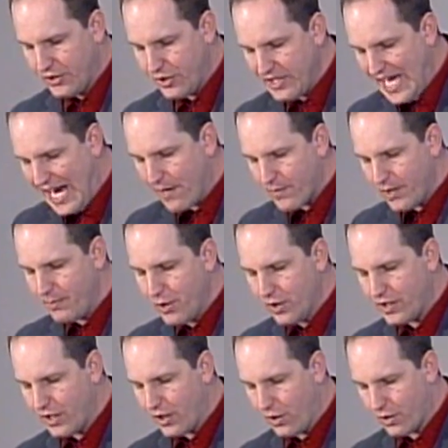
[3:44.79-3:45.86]
Do not
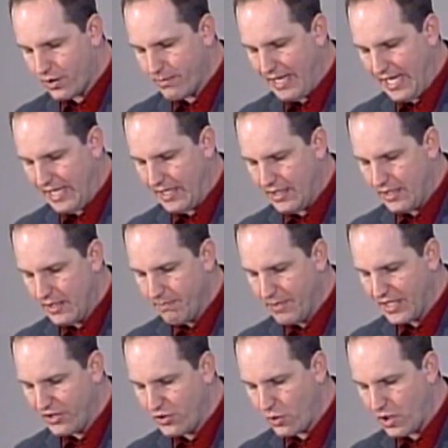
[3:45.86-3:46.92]
rebuke an older man,
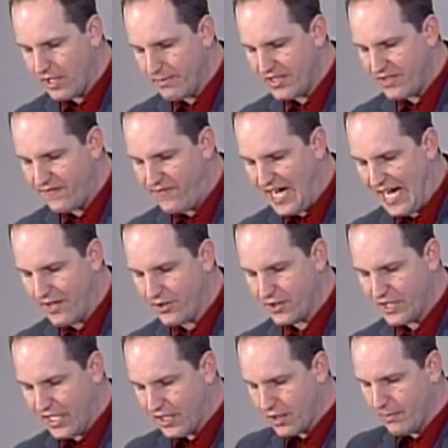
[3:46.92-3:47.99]
but exhort him as a father,
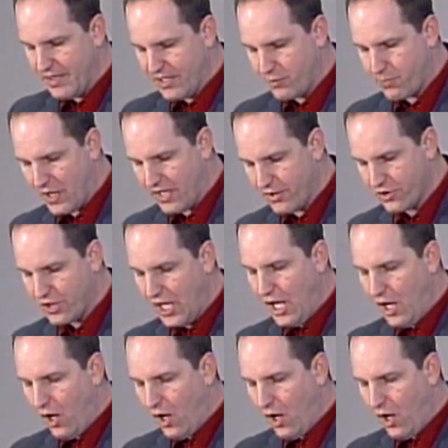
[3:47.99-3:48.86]
younger men as brothers,